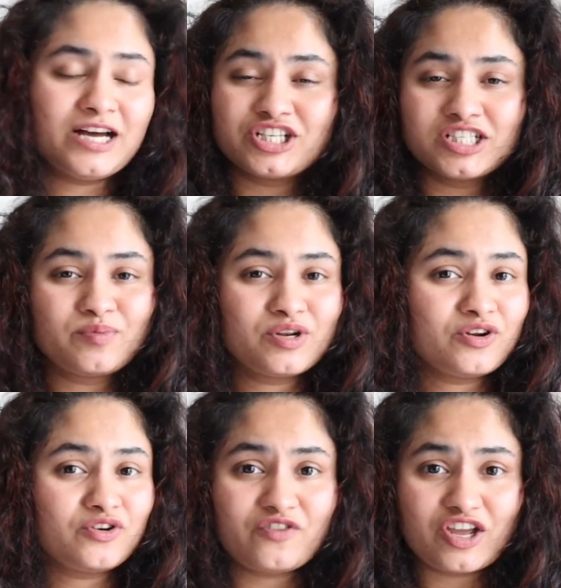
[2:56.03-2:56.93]
I just put it
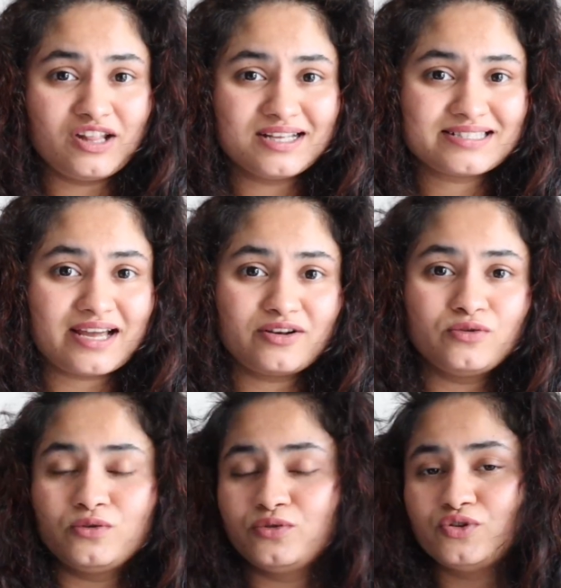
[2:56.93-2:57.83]
on a regular
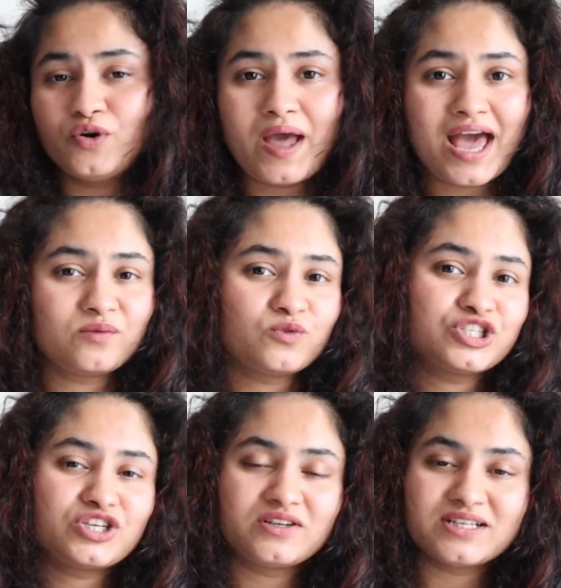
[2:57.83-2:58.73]
cycle, no hand
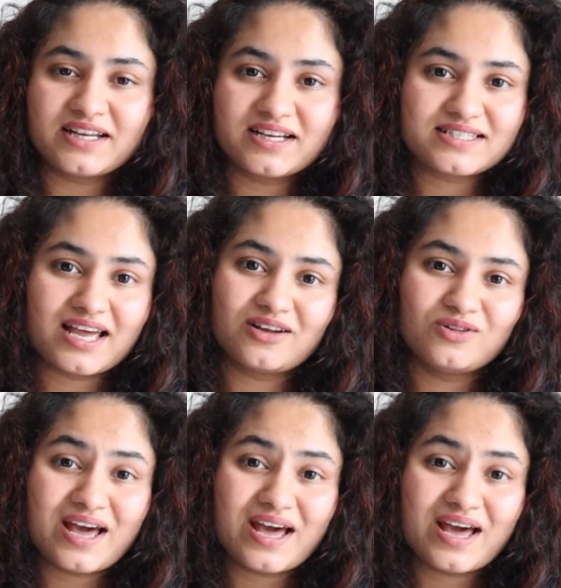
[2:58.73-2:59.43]
washing or delicate cycle,